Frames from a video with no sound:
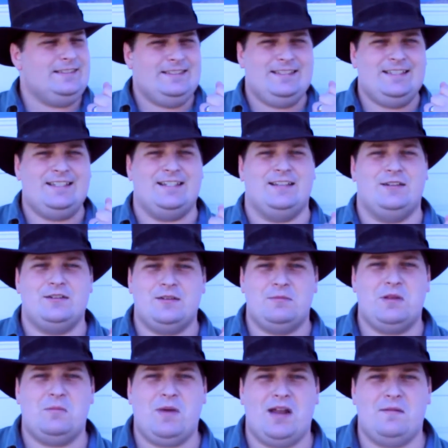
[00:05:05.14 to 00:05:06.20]
there's
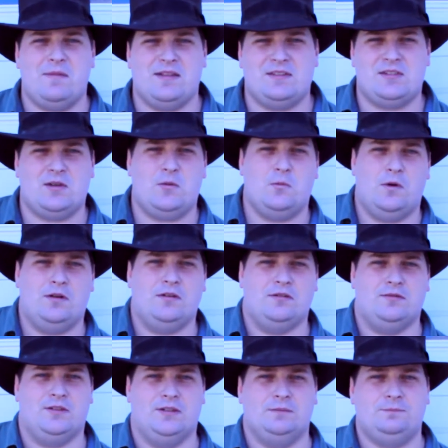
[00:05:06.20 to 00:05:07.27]
something about them that's so
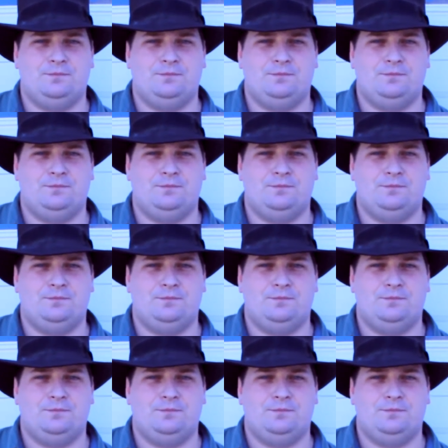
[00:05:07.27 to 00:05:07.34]
wonderful.